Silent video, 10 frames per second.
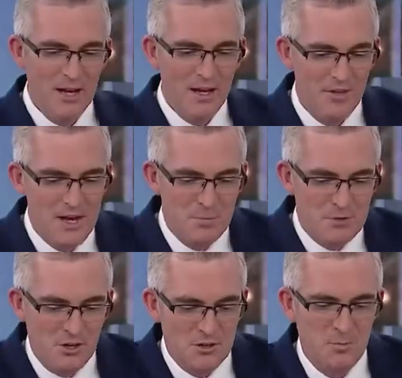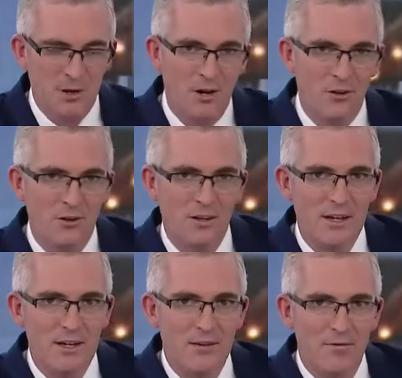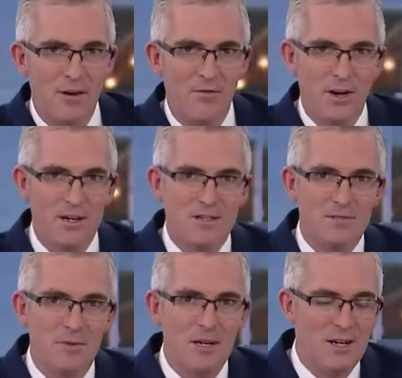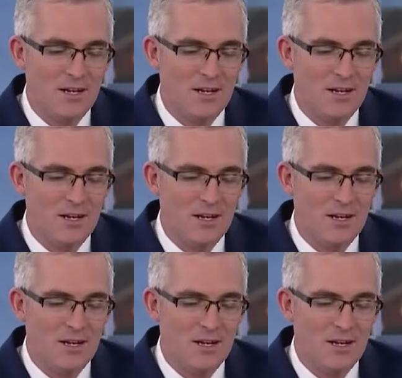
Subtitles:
The IPSOS poll in Fairfax Media,